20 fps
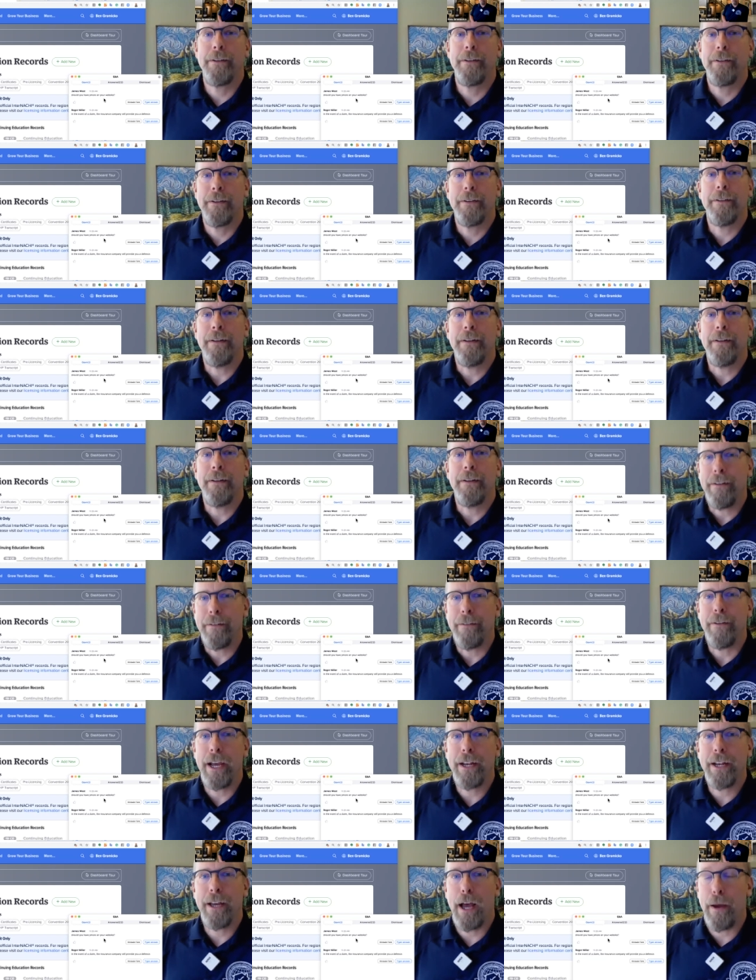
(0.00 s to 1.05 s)
Right? I,
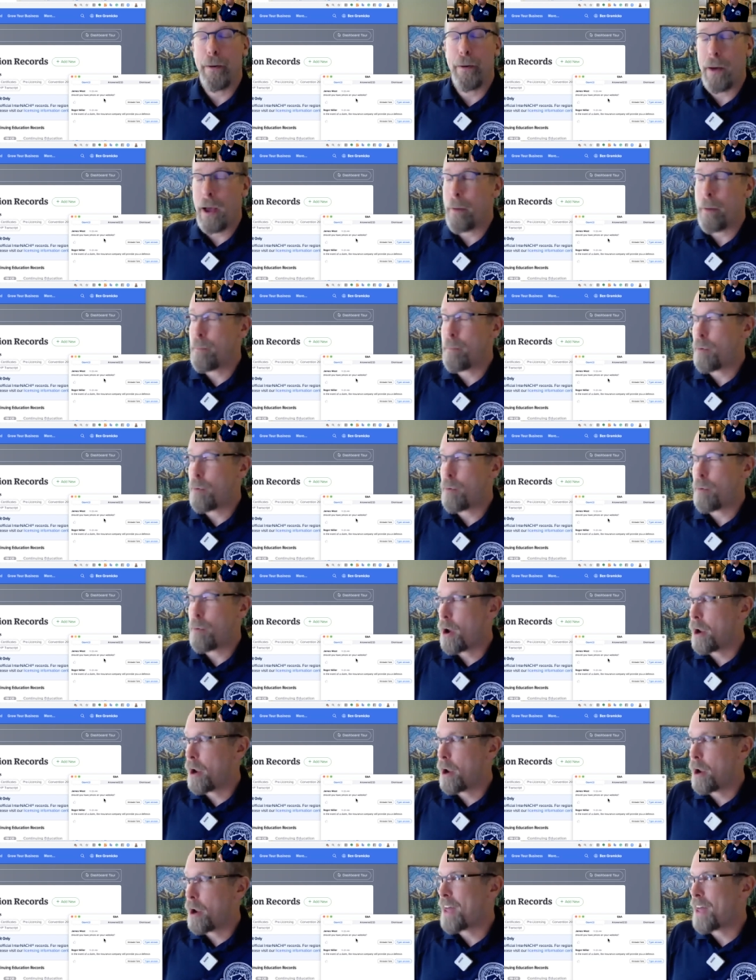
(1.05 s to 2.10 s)
I brought home a thousand
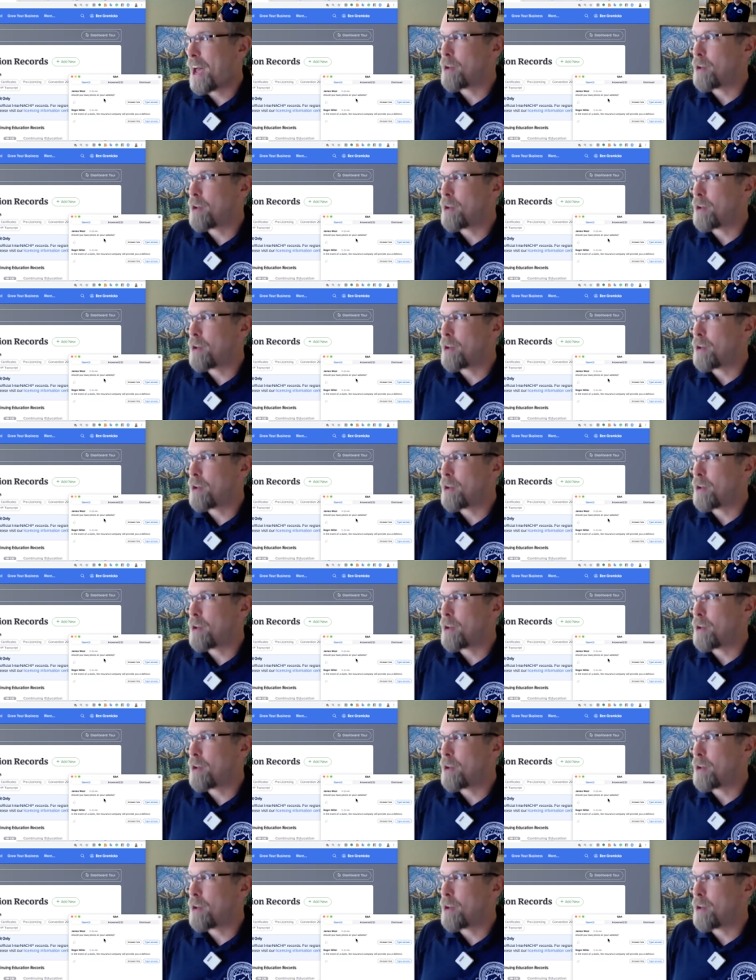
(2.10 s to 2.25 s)
dollars a